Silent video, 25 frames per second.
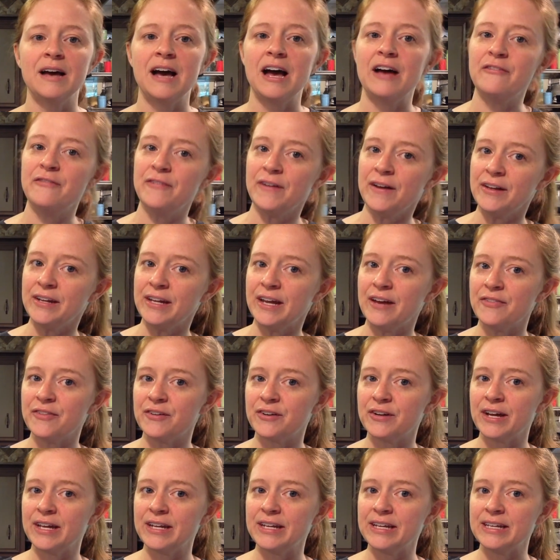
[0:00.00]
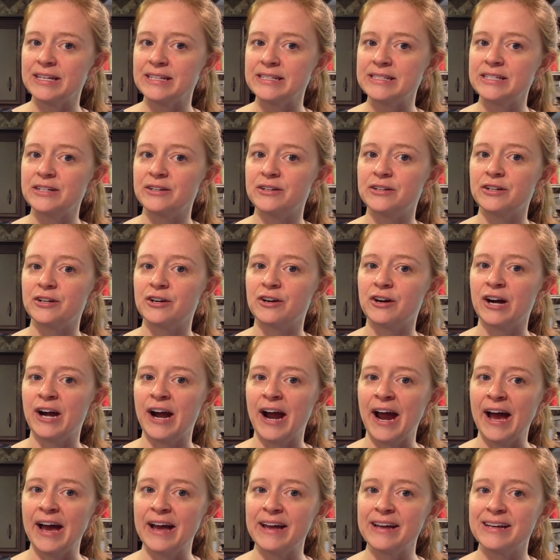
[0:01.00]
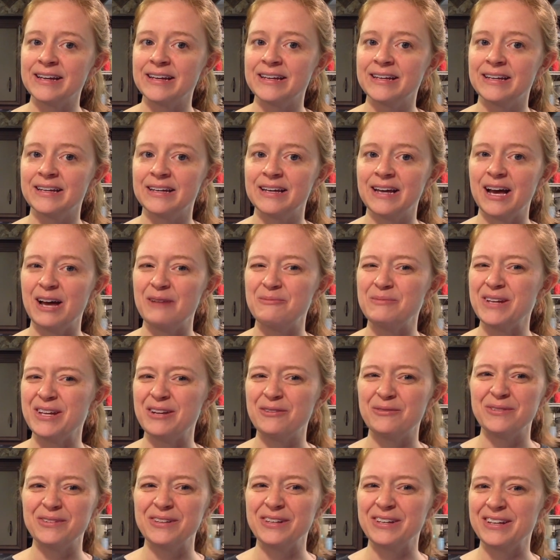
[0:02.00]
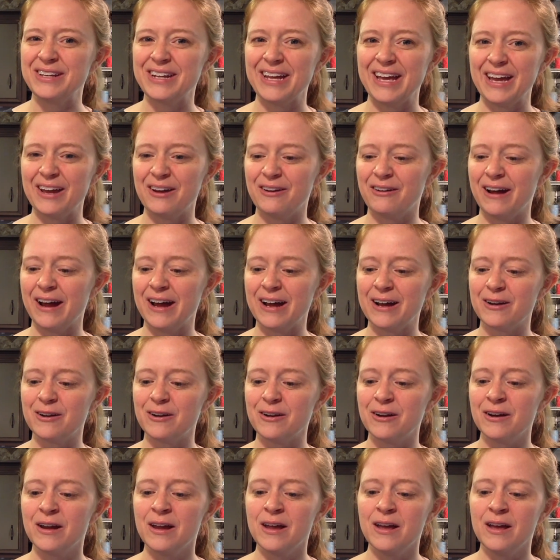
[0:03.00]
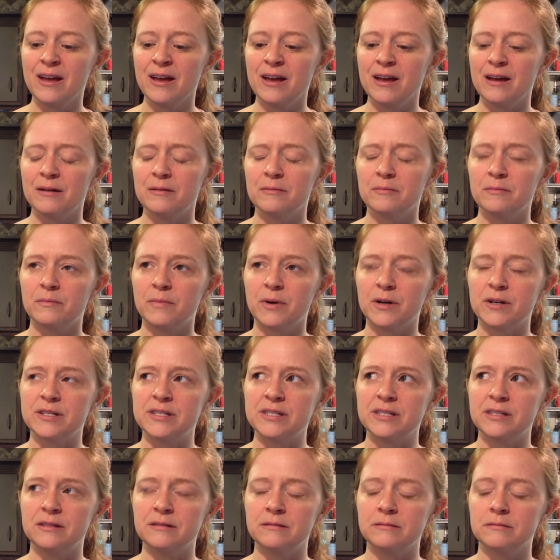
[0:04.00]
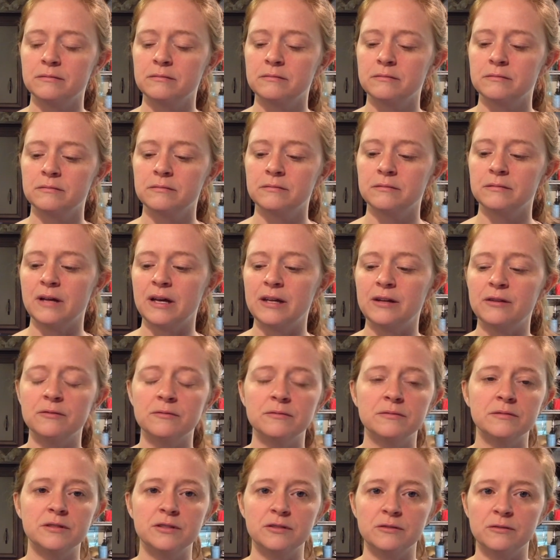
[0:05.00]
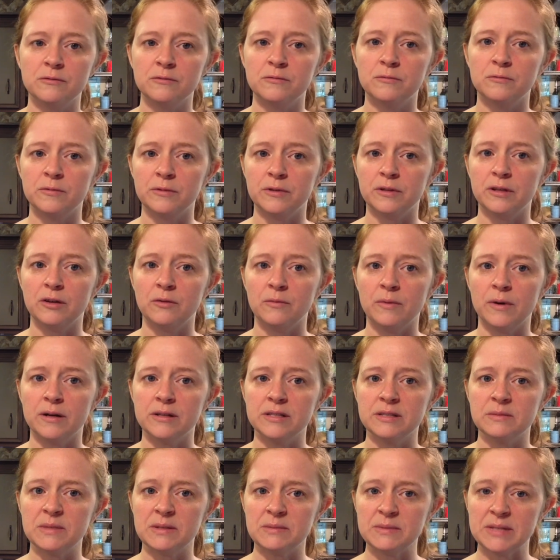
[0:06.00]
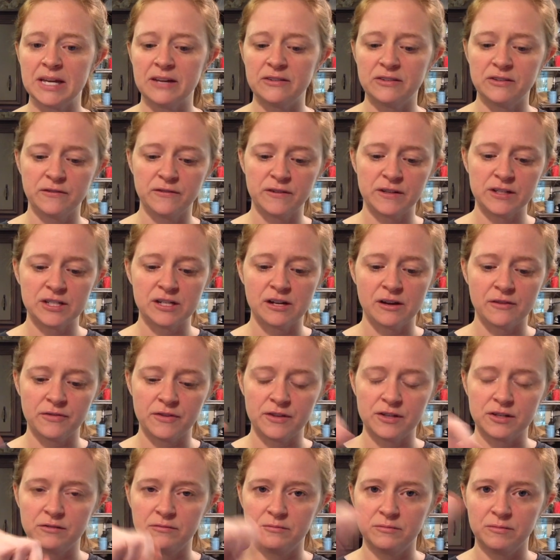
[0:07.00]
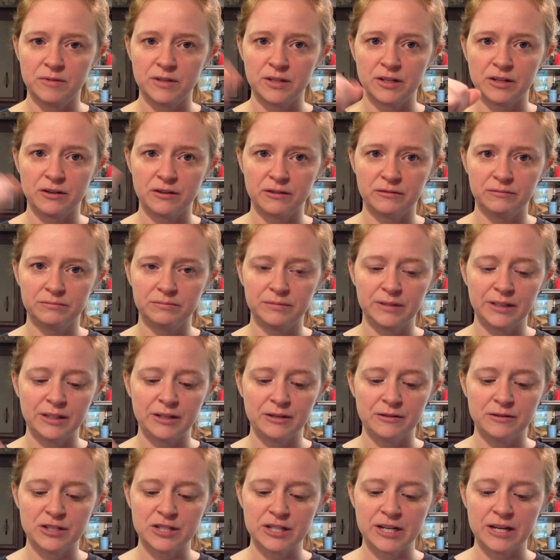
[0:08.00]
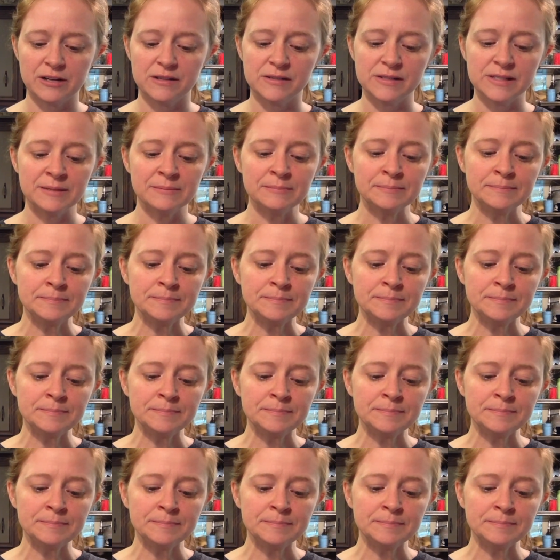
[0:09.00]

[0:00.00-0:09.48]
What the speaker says: I found out they're kind of easier to crack. I'm not a really good egg cracker person. I don't do really well. Sometimes I have to fish off the shells.